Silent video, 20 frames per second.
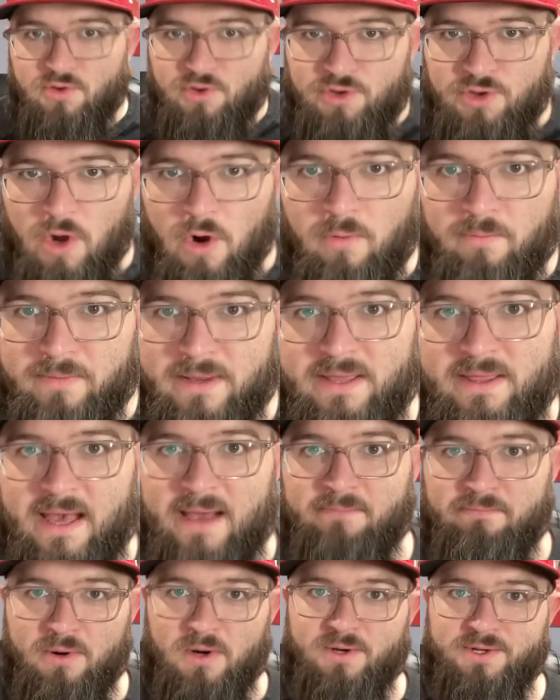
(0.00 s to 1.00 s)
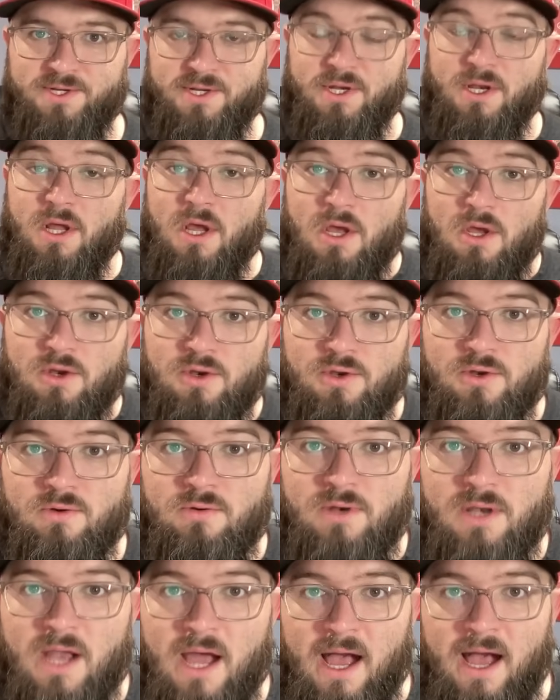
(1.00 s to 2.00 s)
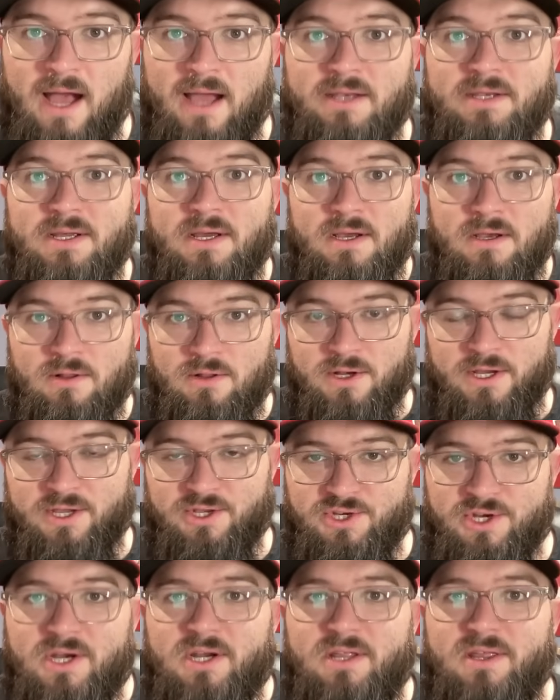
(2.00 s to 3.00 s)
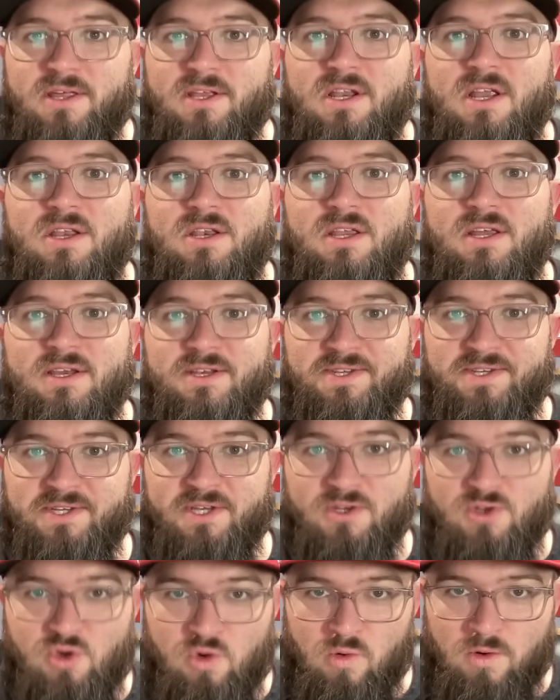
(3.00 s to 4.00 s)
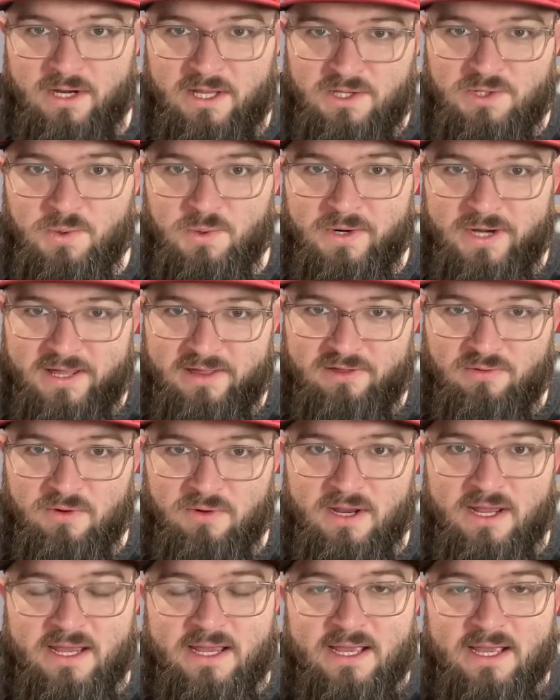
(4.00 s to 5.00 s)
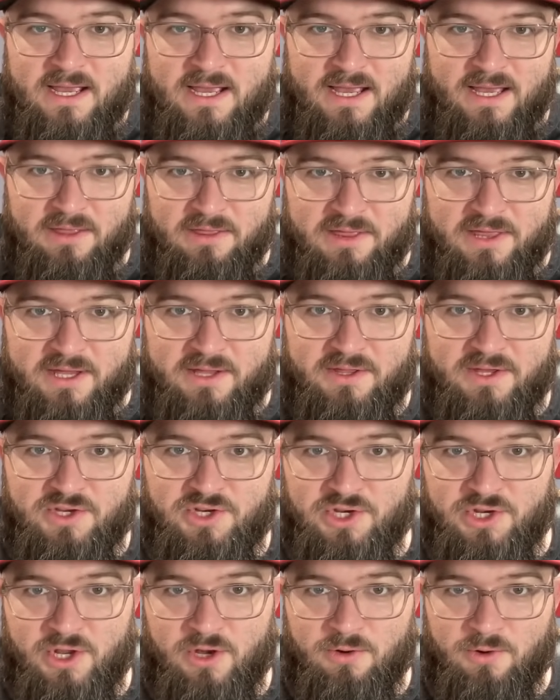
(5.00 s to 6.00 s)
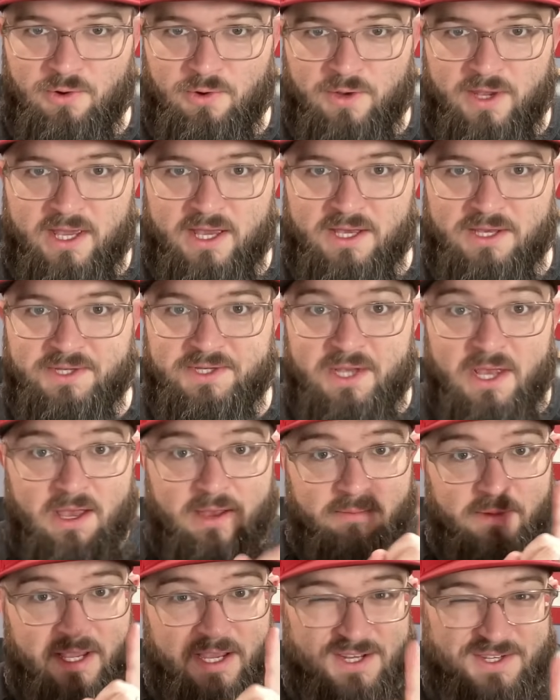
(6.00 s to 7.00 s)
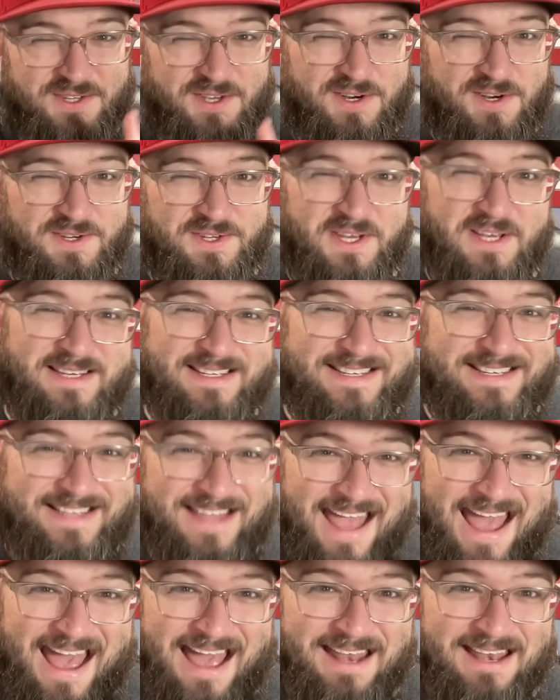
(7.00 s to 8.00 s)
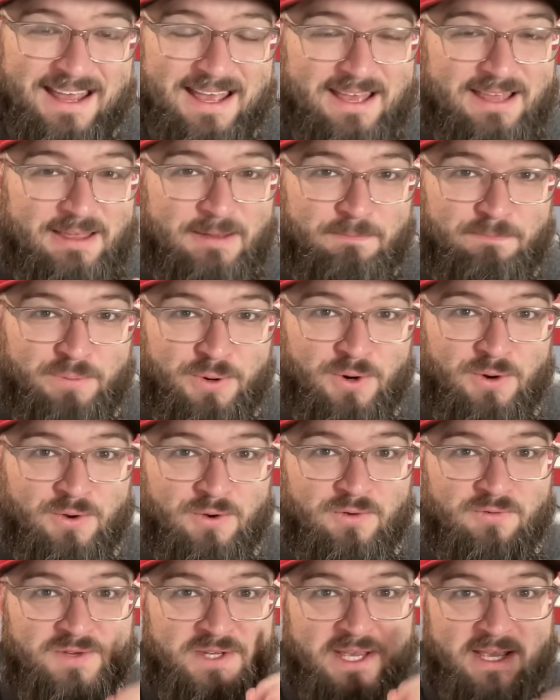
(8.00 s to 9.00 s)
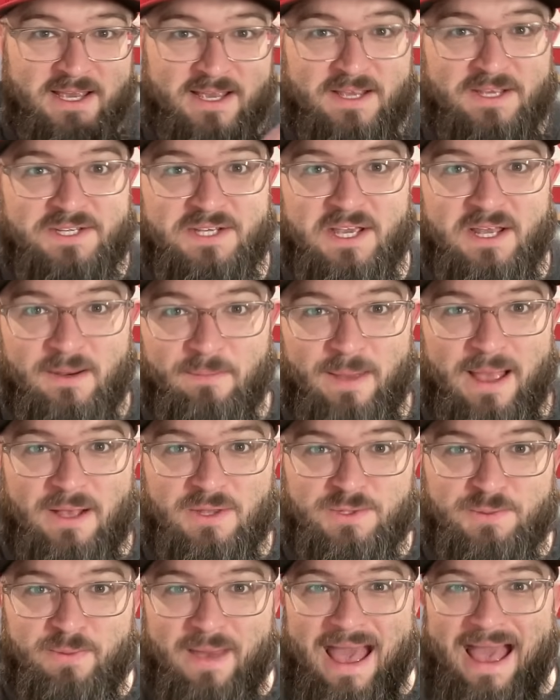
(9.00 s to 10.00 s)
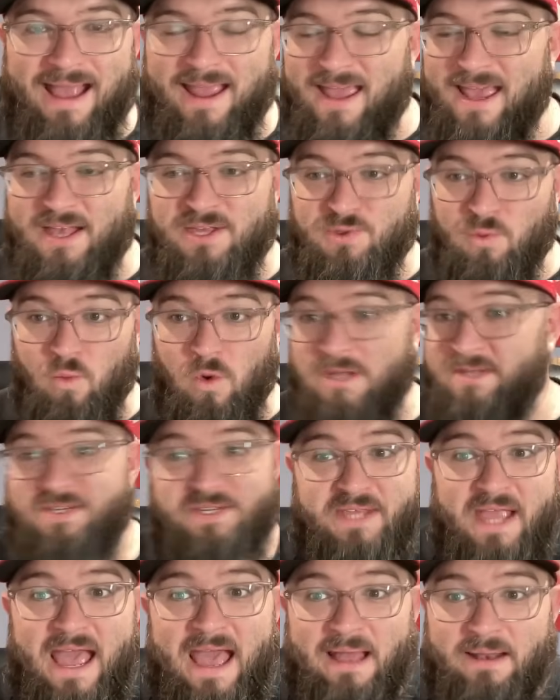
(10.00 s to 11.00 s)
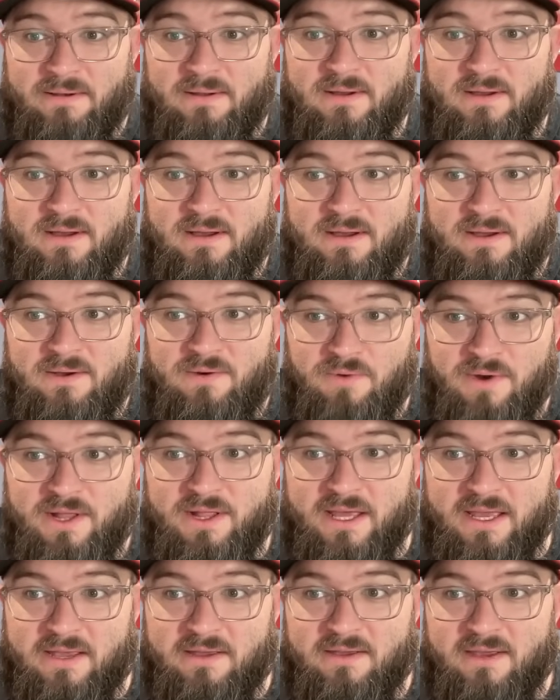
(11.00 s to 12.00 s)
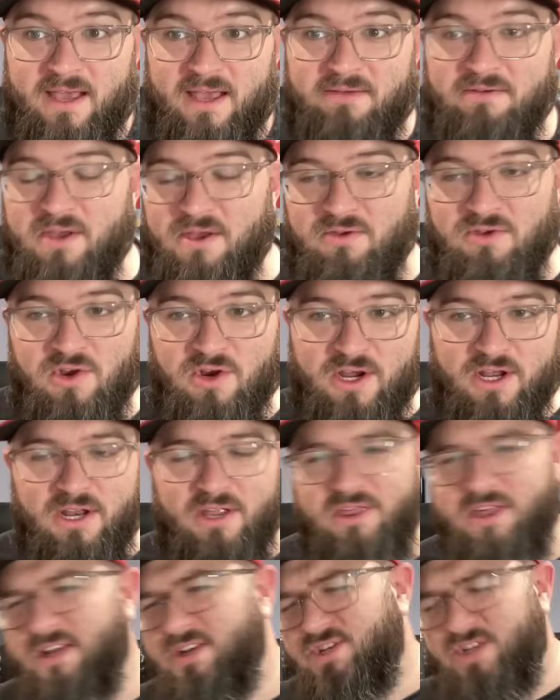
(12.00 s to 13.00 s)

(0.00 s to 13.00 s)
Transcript: Don't be that person. Do not look at Jonathan India's 2023 and think that you know who he is, because there is a stat that proves he's going to bounce back. It's one stat. Really? And you're going to think,